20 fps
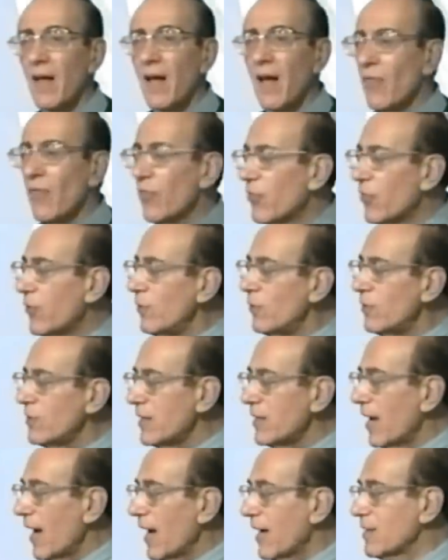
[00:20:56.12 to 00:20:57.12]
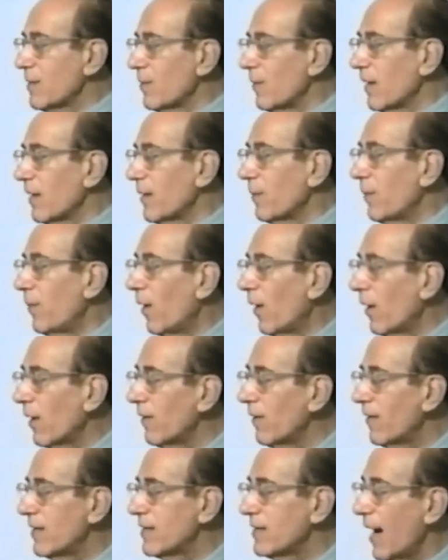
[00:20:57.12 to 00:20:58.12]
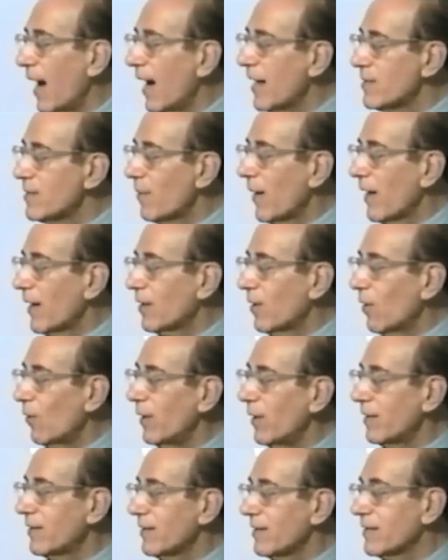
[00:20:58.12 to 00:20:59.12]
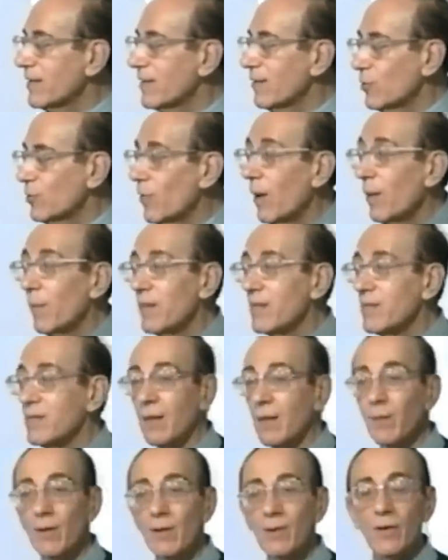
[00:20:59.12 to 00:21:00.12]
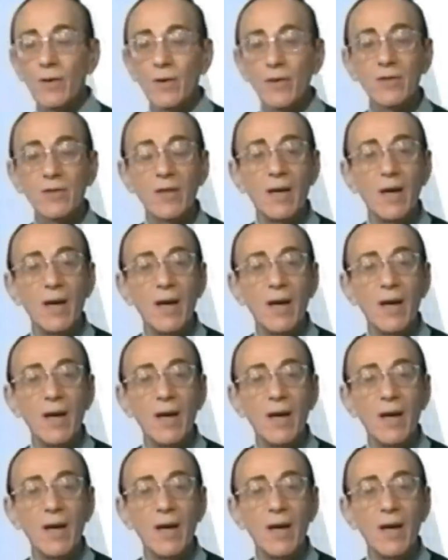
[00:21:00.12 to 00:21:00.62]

enthusiasm on the part of these guys about going to Swami's summer course.